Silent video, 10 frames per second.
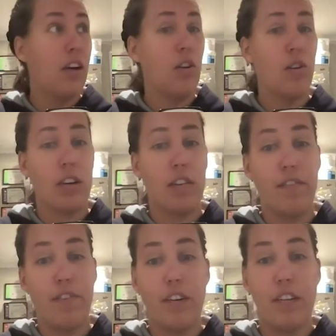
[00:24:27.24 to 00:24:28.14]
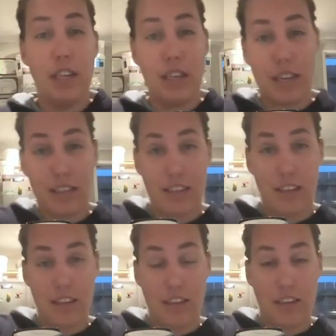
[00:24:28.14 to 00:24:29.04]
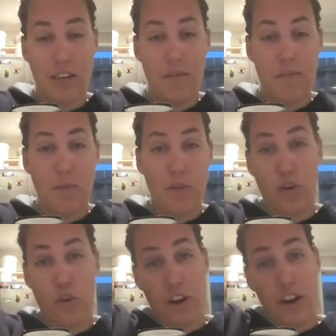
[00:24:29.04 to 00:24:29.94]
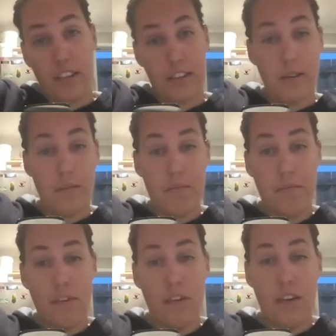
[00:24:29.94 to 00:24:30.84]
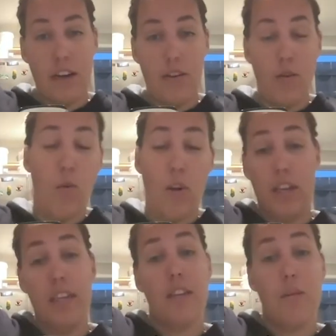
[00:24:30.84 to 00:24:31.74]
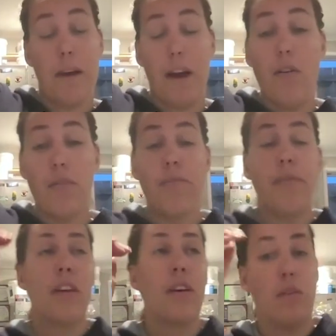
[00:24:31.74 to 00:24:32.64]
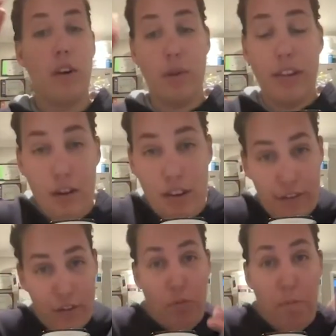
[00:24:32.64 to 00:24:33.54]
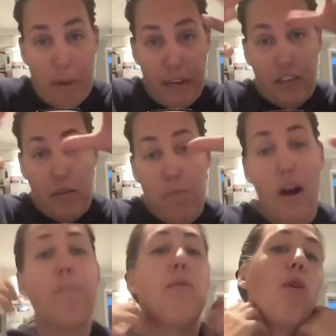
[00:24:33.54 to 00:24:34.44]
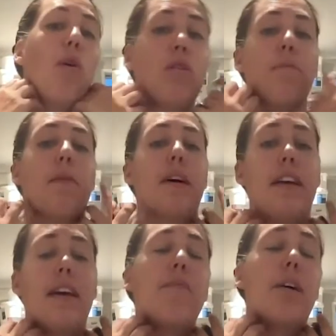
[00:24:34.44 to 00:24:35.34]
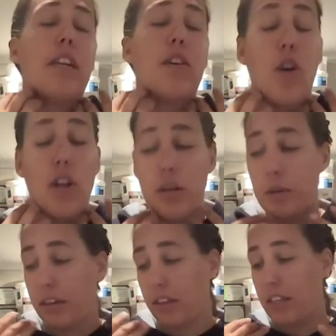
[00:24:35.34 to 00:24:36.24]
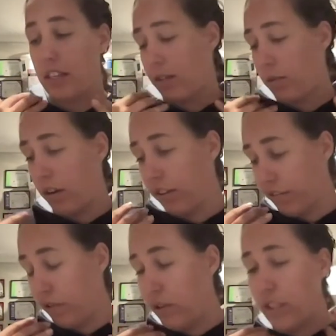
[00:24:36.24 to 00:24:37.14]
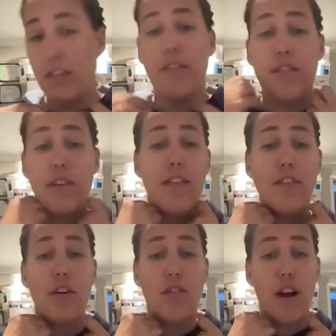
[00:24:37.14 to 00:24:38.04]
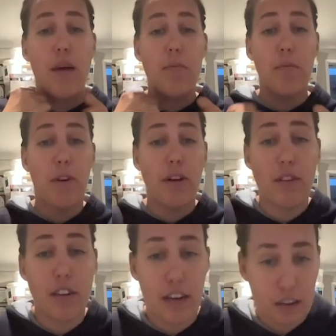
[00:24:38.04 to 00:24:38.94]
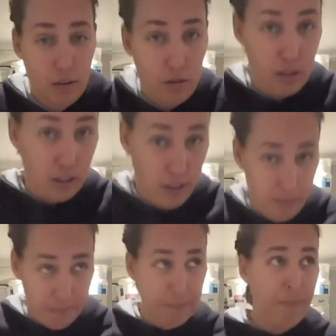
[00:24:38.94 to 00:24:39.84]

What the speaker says: you can fairly easily correct them and or lead them out without having to pick them up or hold them by the collar, because that's quite aversive if you have to grab them around the neck all the time.